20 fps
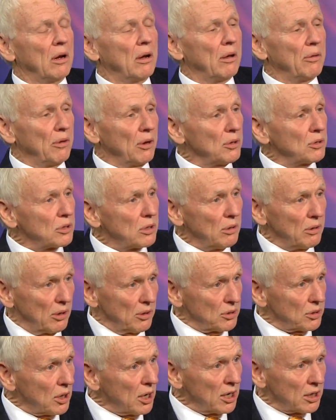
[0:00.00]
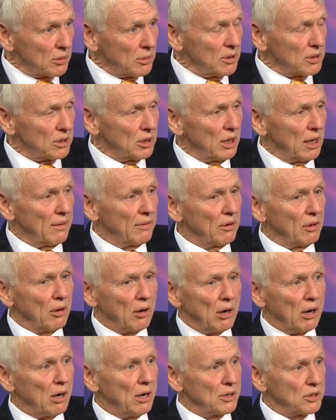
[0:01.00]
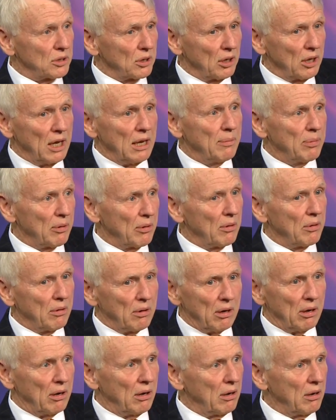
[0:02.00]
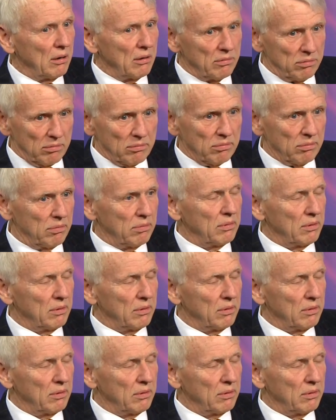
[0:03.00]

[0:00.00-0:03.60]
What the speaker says: those countries that have a large labor